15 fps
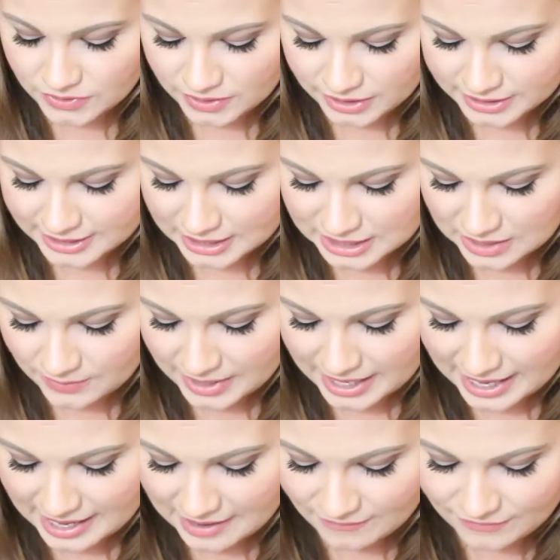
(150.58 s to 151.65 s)
It looks like that we
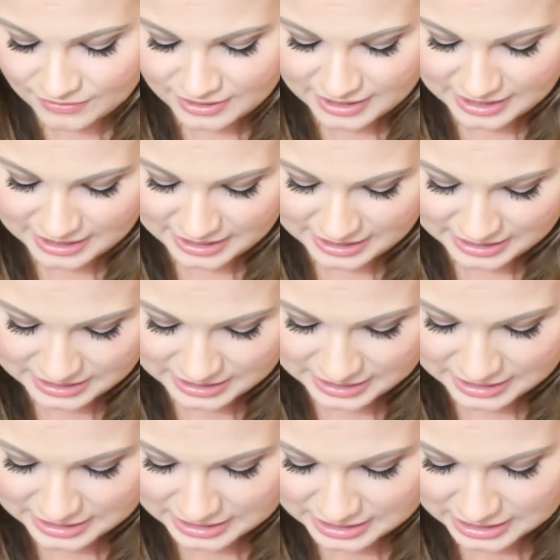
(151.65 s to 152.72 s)
have
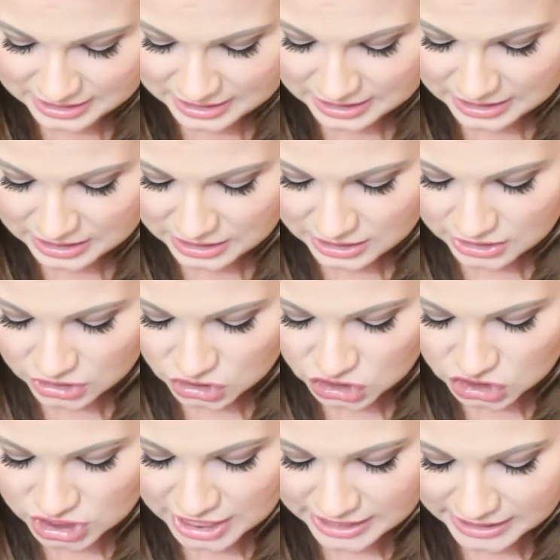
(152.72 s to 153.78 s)
this
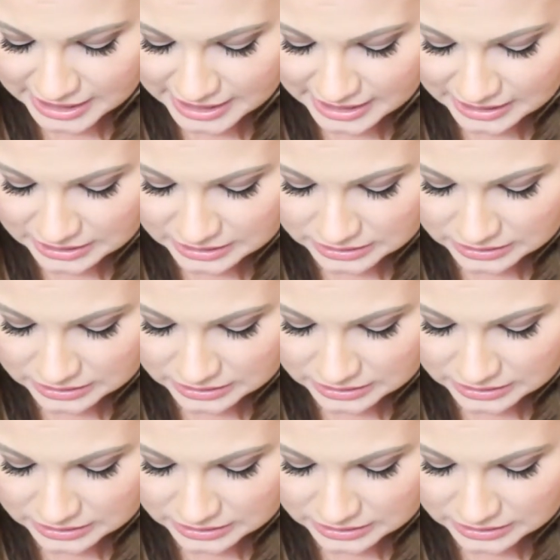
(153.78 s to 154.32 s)
Chella